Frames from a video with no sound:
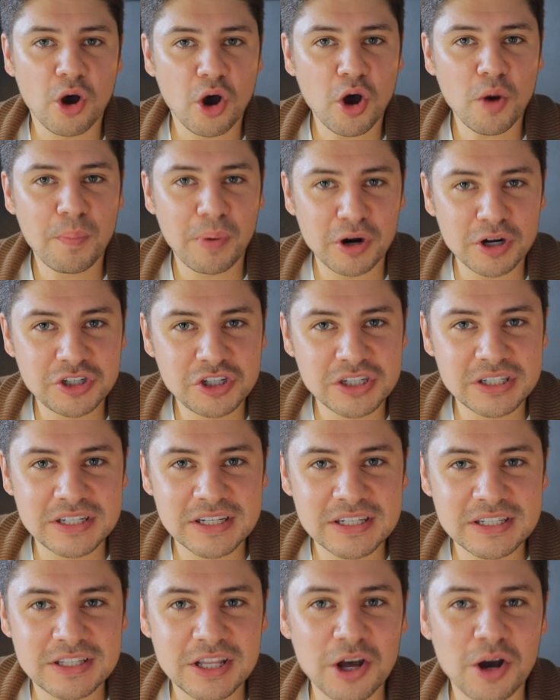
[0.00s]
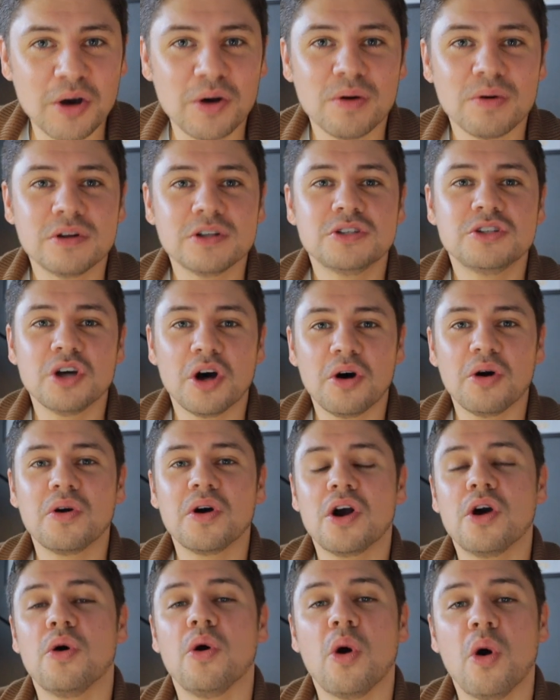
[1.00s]
all purchases though, don't
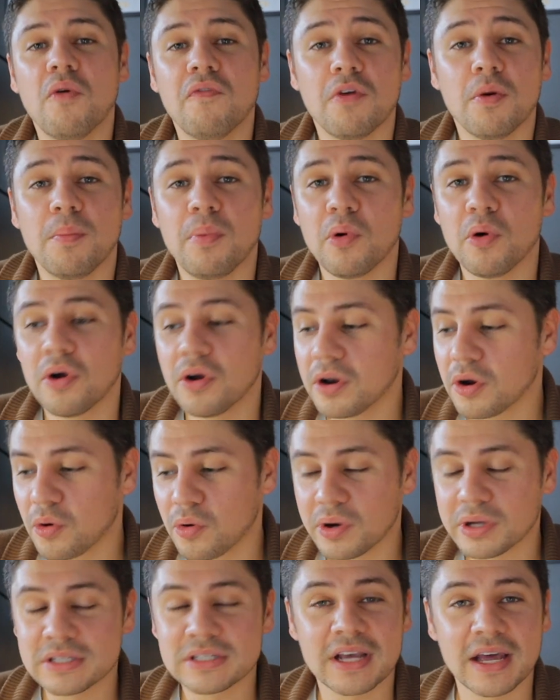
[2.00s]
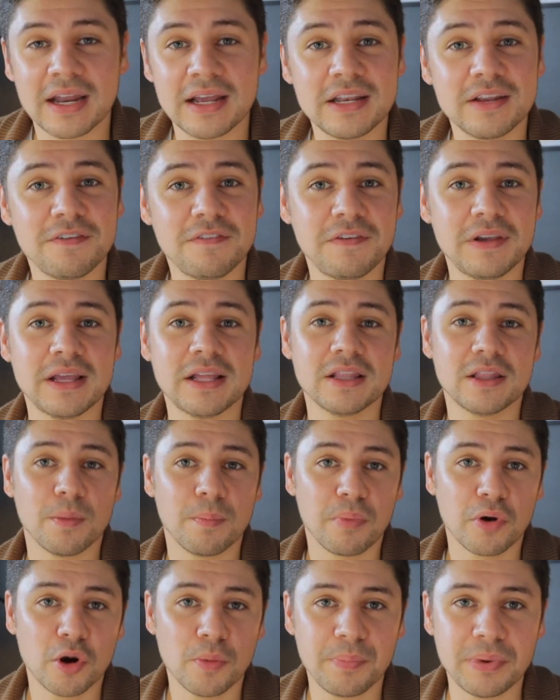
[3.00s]
go overboard or it's gonna defeat the
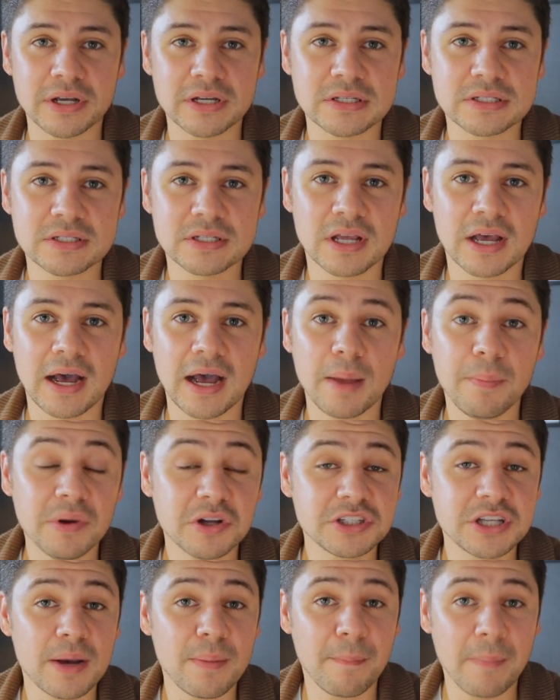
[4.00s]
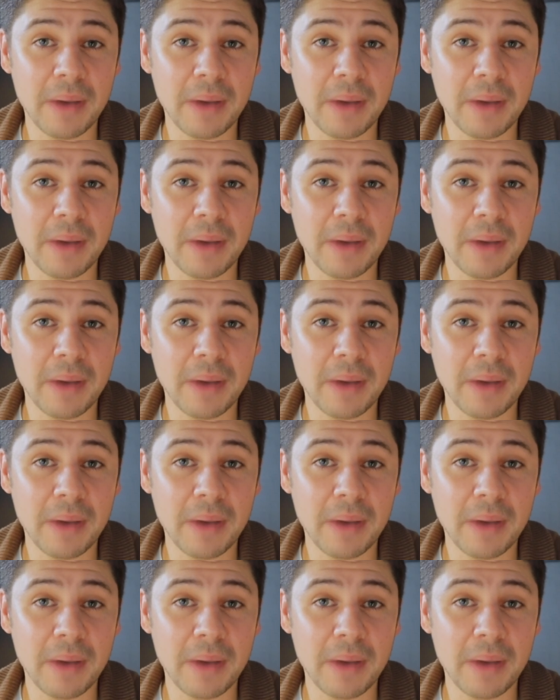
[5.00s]
purpose. I built up